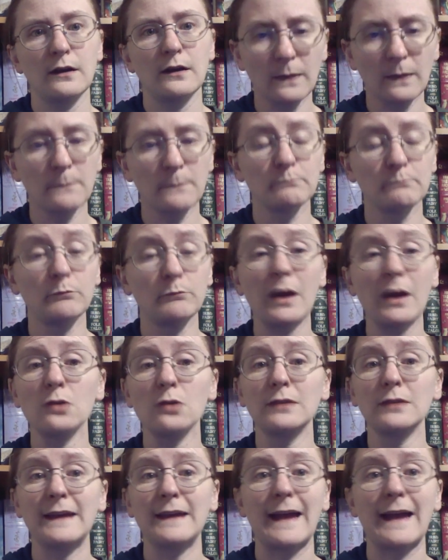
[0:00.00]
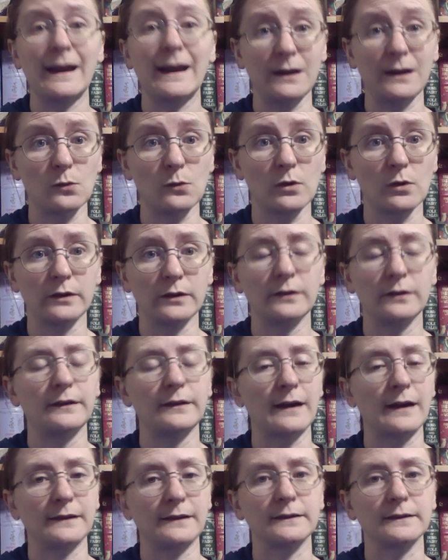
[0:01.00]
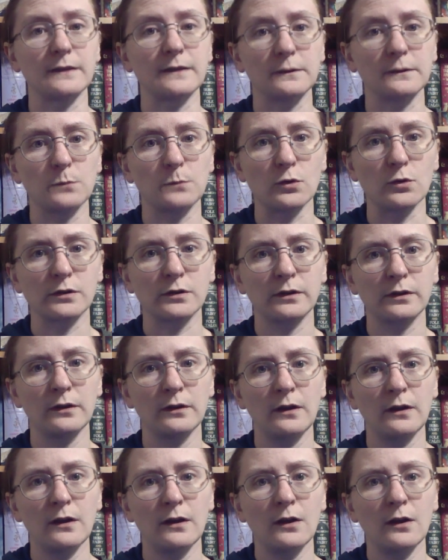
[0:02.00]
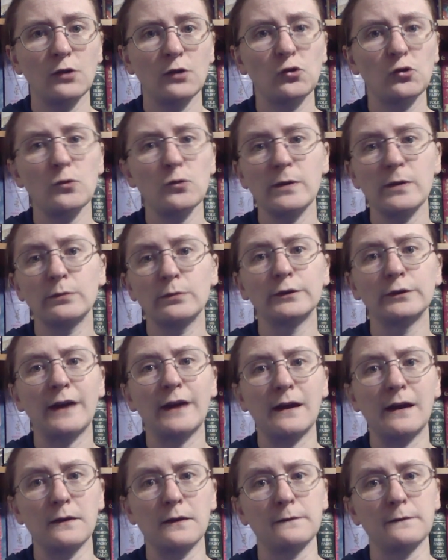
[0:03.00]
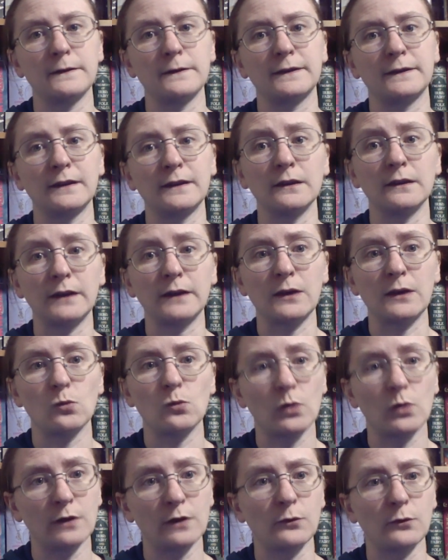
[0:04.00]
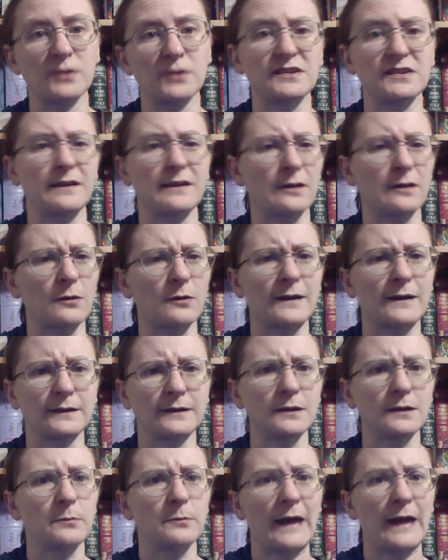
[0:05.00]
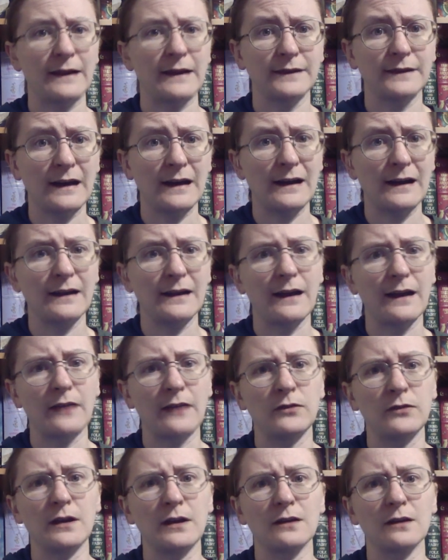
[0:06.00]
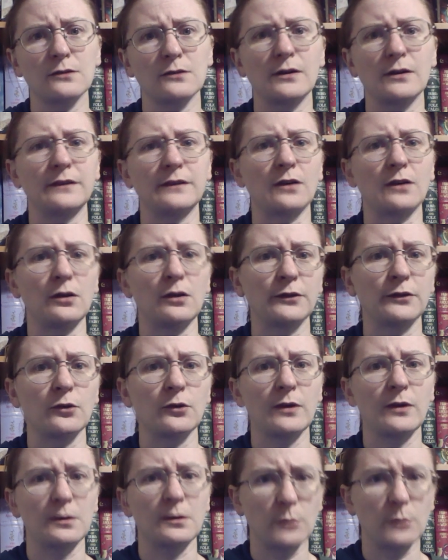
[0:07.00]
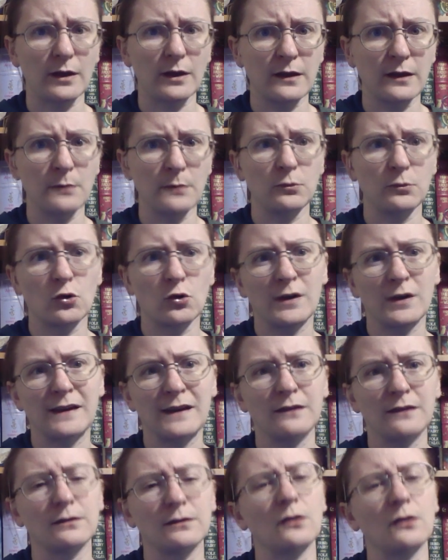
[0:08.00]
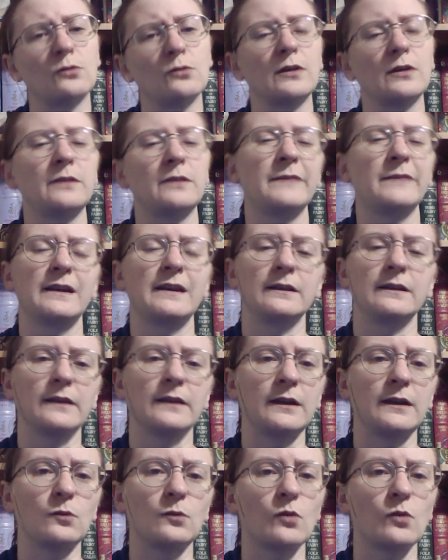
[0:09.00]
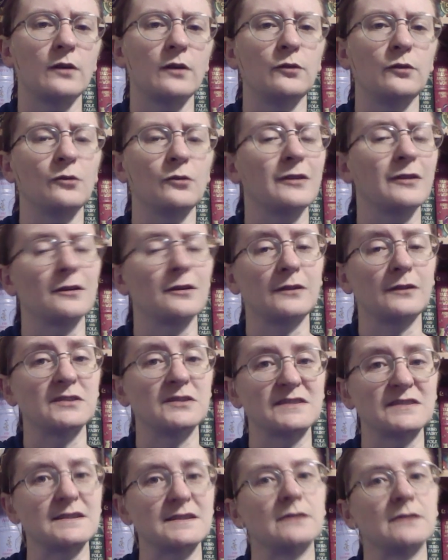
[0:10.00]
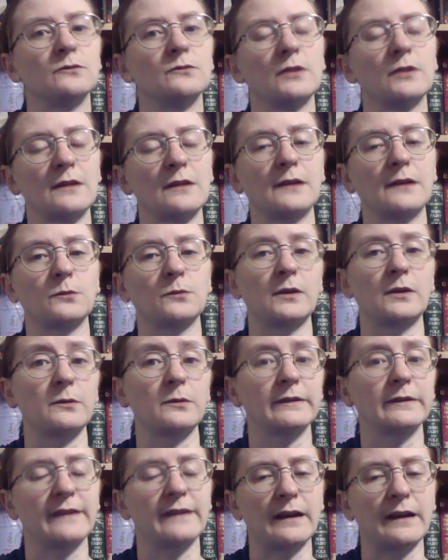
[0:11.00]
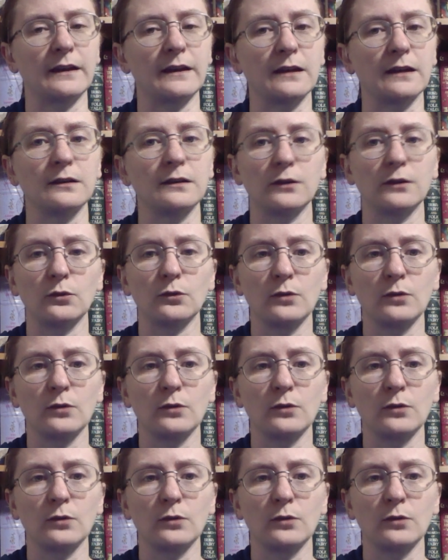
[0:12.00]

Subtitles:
Barely anyone dies in this book. 2 people die in the facility, one of which is our resident bad guy, and the other is also an Umbrella employee, though admittedly one who clearly just didn't realize what he was getting into.